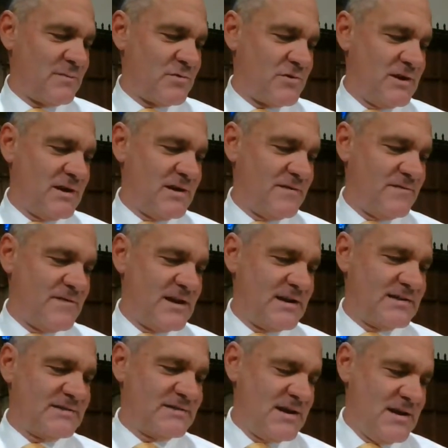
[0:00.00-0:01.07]
Maria of
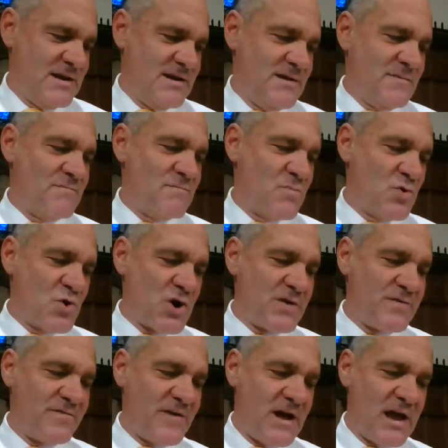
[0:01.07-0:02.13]
Venice,
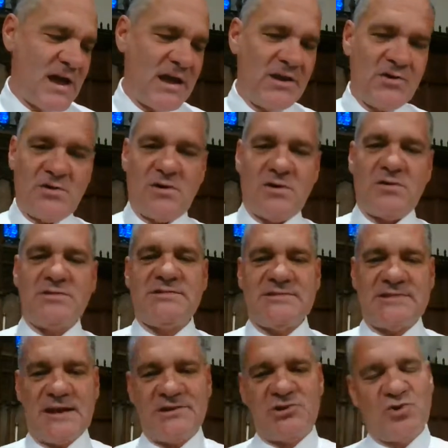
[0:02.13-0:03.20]
mortifying her
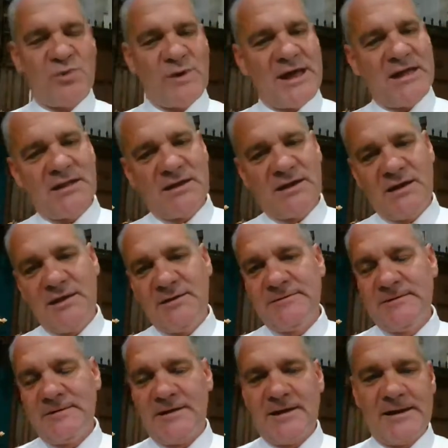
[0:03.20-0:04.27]
sensuality,
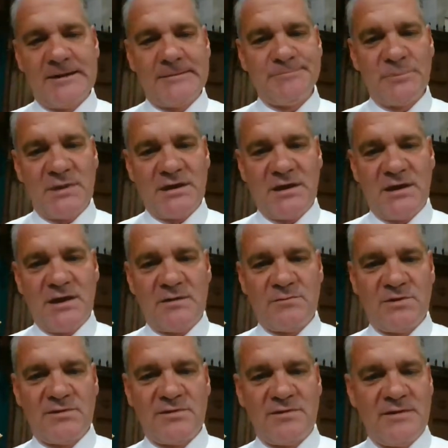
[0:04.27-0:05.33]
again
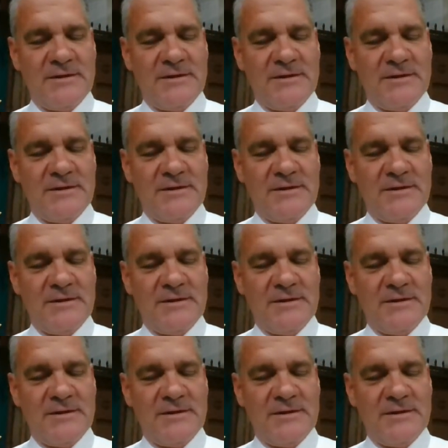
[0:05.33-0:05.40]
with